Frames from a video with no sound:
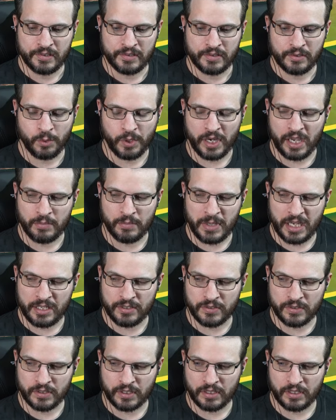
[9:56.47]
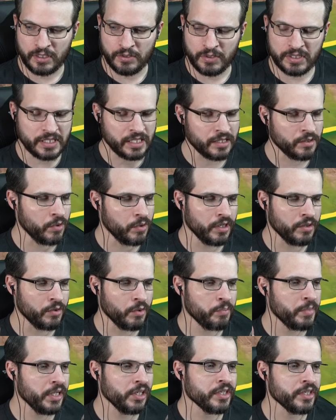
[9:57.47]
Grandmaster's Cathedral. Is that the one? The
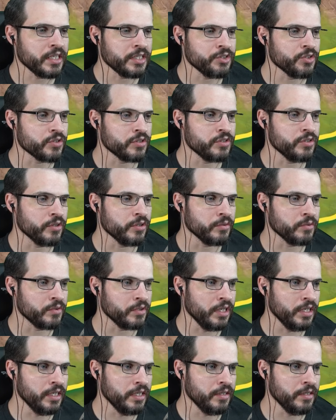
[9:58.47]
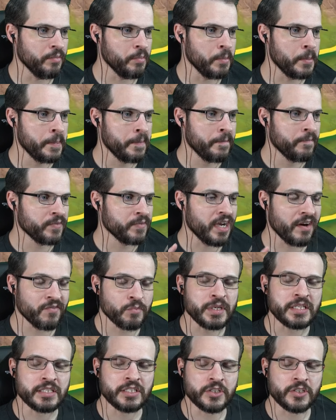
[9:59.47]
building in your government
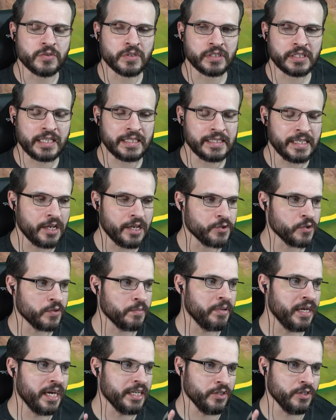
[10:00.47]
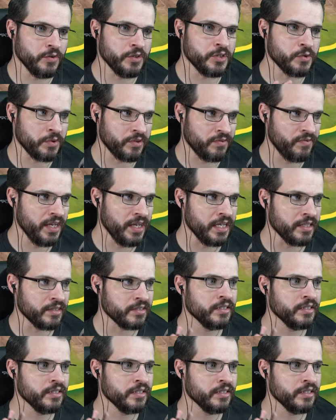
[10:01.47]
district that allows you to buy units with faith.